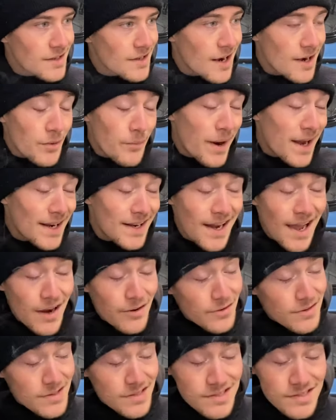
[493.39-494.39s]
You got to wait an
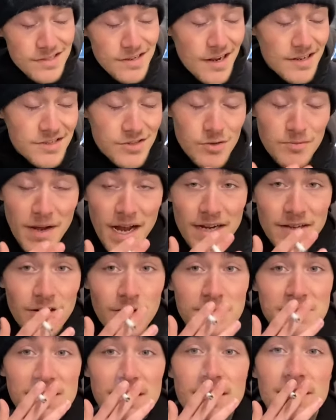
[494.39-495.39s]
hour. It's not so bad, you
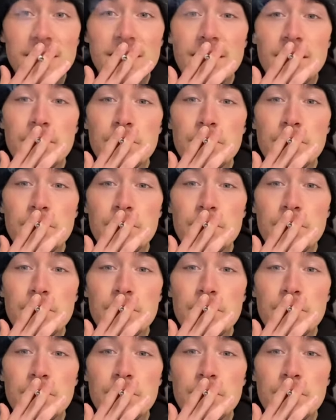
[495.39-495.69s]
know what I'm saying?